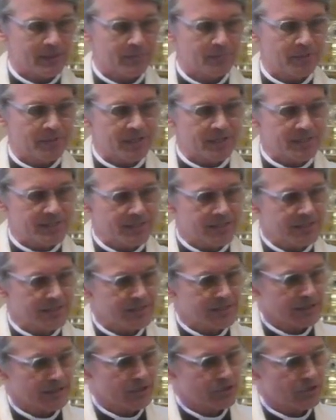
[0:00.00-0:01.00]
because this
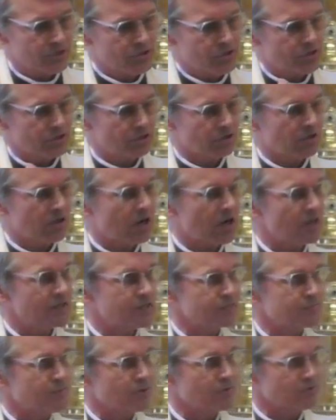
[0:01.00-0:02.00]
is a liturgical
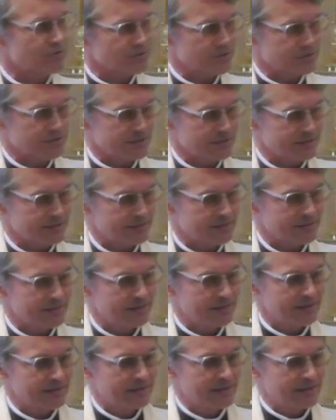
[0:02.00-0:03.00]
cosmos.
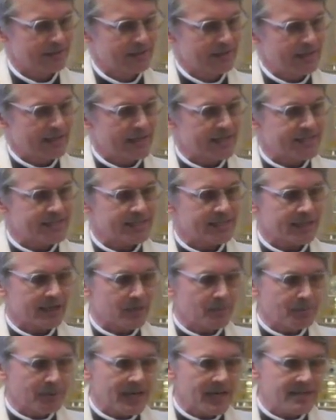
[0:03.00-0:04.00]
It's in the
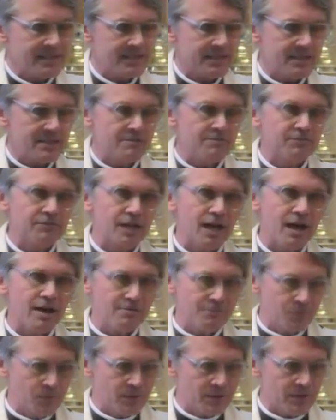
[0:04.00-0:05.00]
complexity of
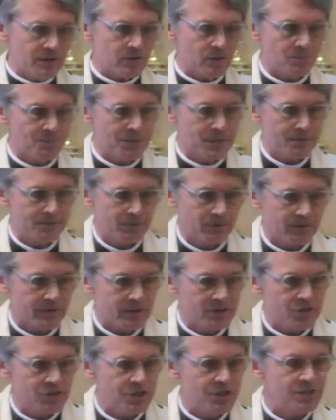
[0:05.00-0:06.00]
life with other people
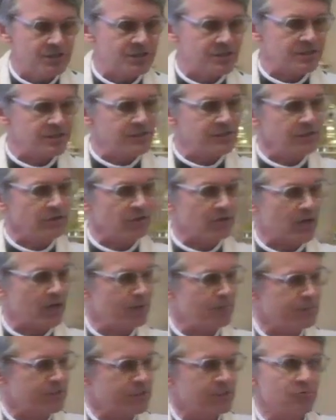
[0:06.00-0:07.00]
that Jesus still
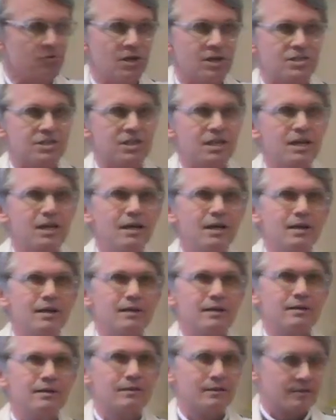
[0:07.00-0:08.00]
comes to us,
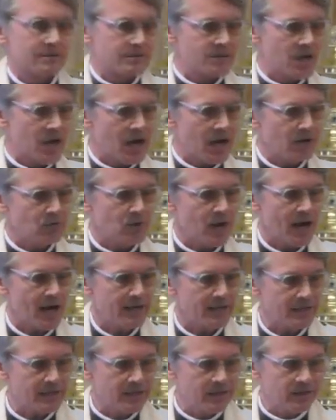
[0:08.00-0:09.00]
not
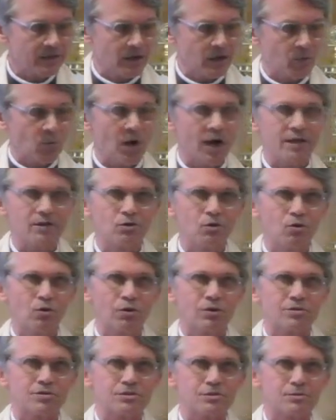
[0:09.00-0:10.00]
riding in on a white
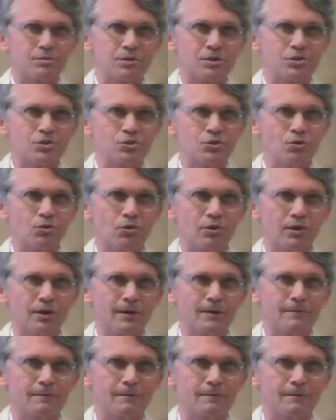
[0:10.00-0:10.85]
horse with a sword.